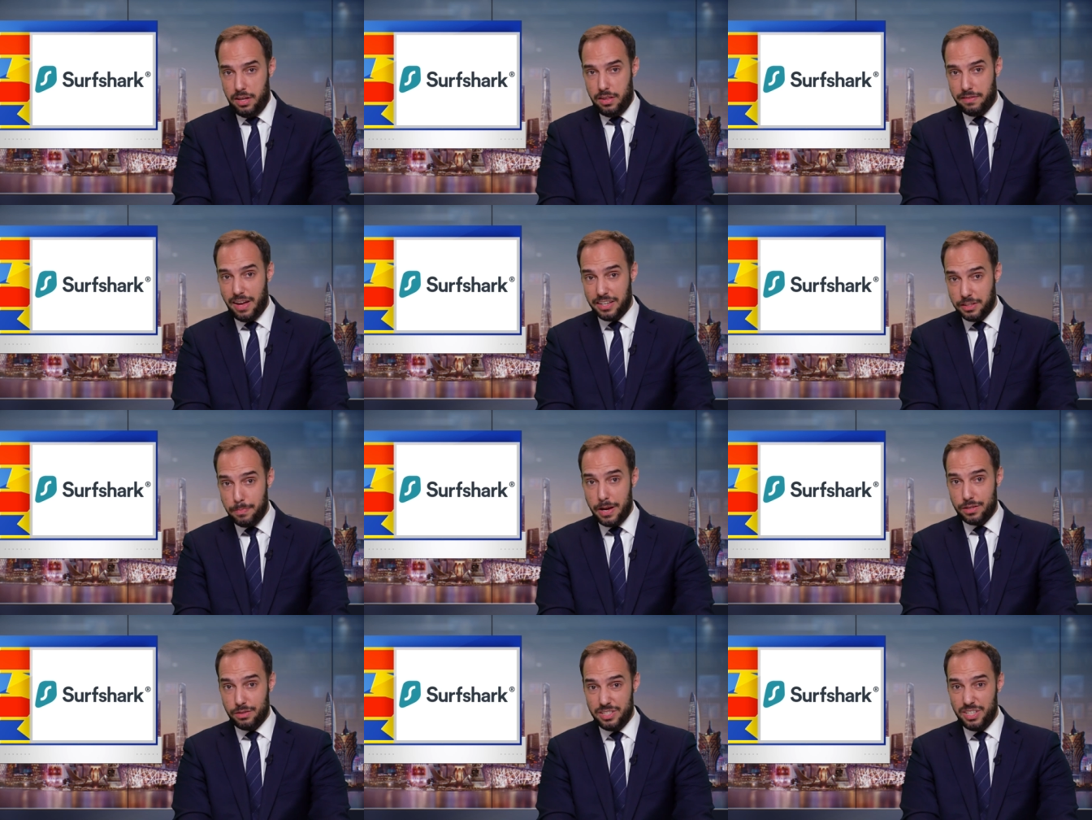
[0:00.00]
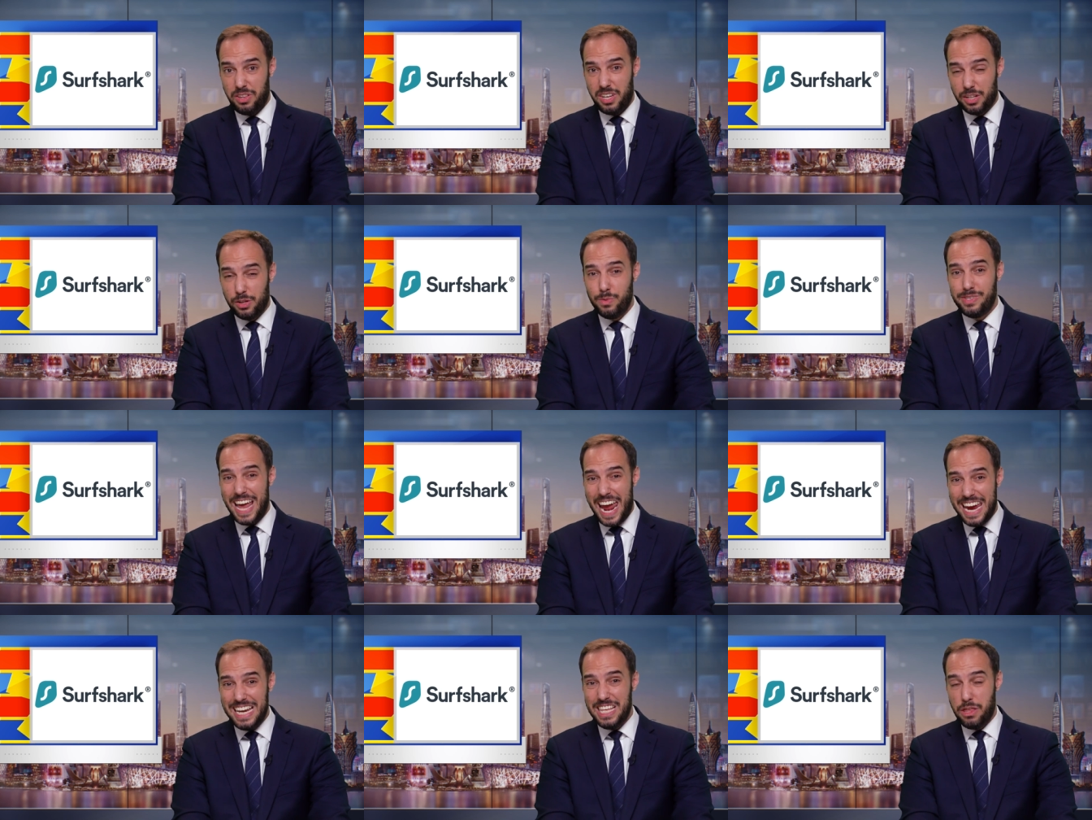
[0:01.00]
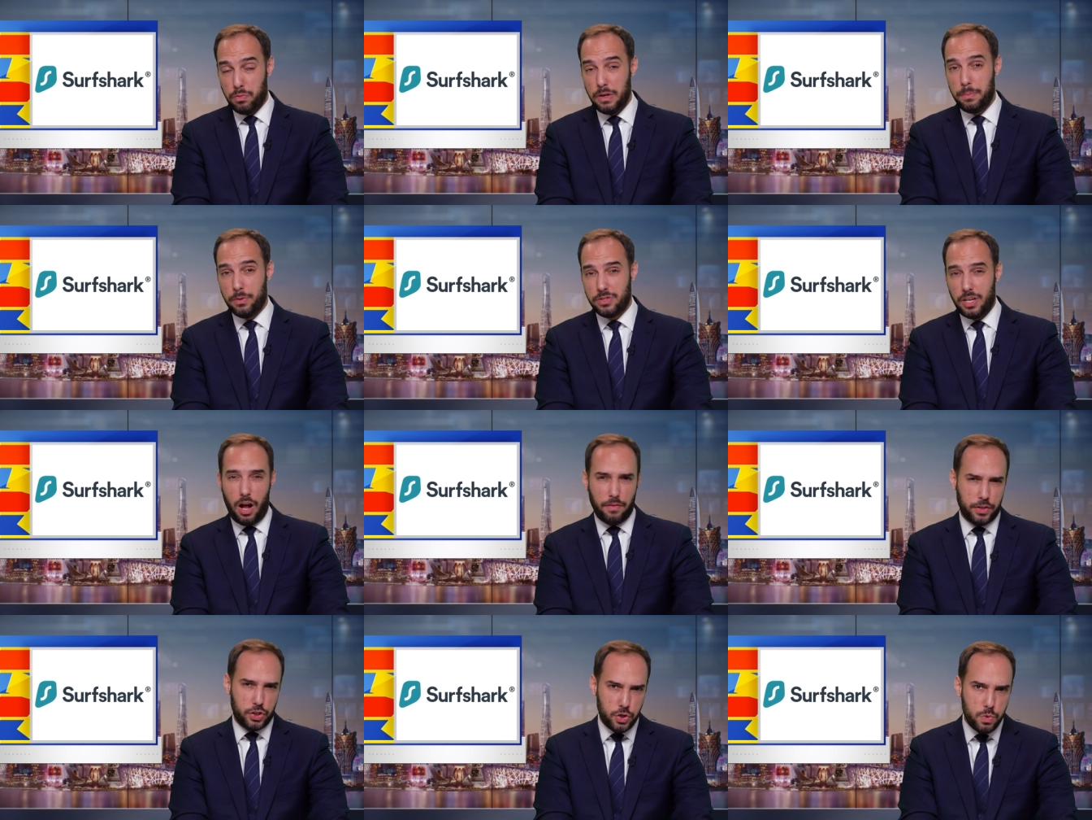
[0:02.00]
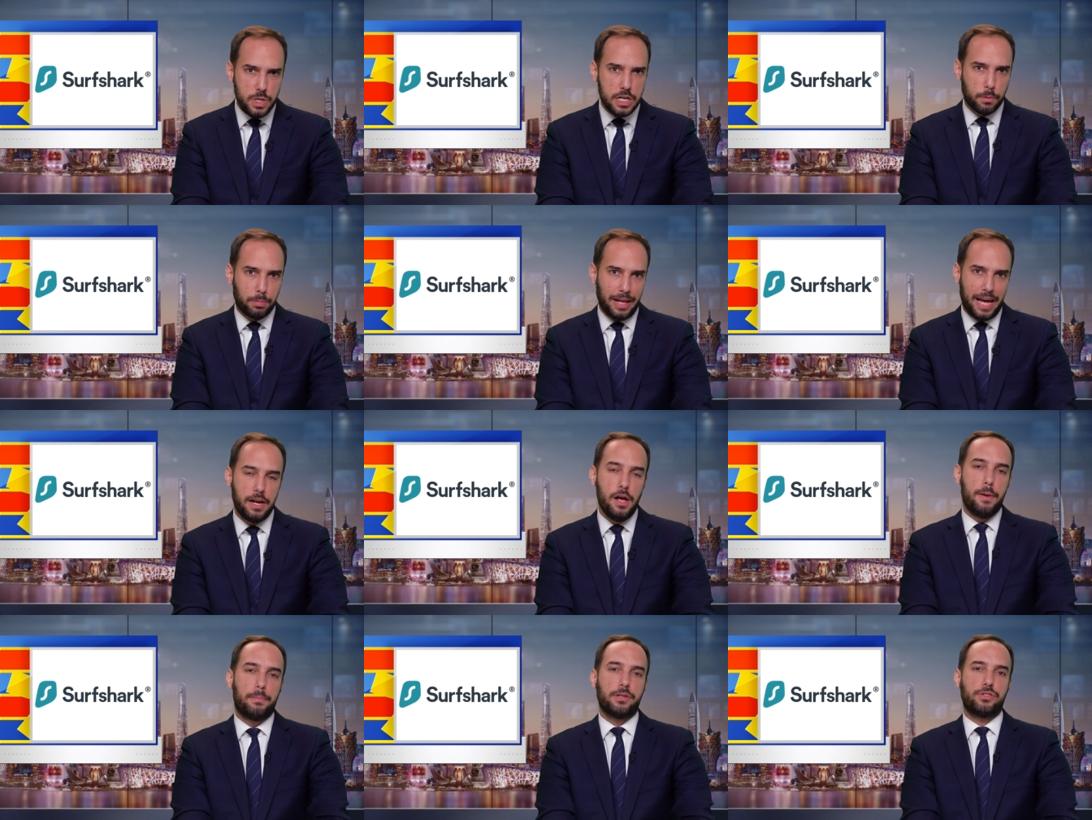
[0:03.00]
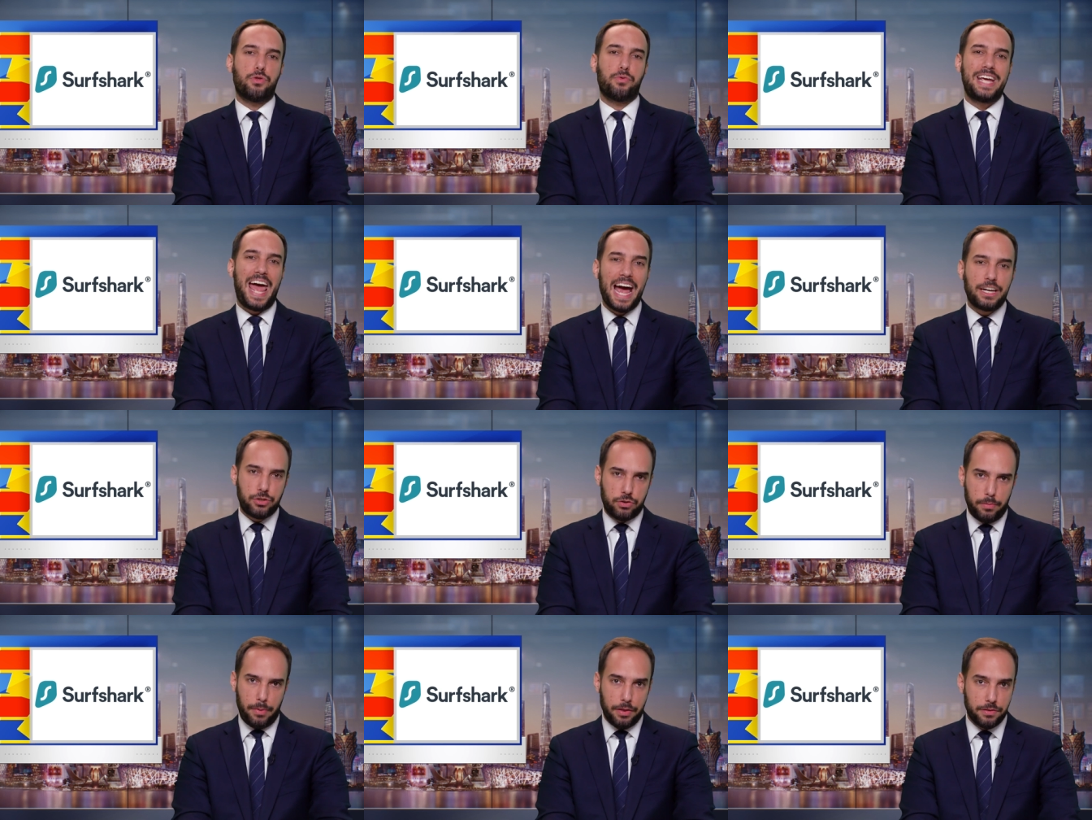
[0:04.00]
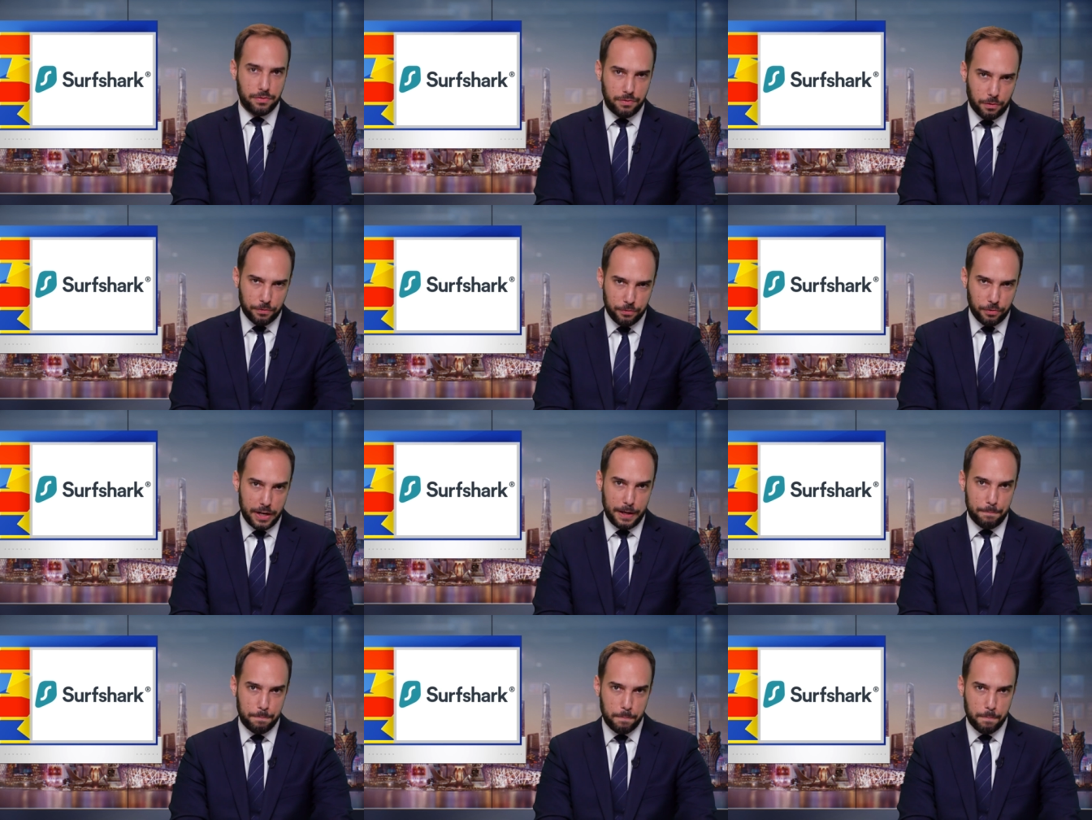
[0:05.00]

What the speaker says: They've got a special deal that includes 83% off a 2-year plan, plus 3 extra months for free.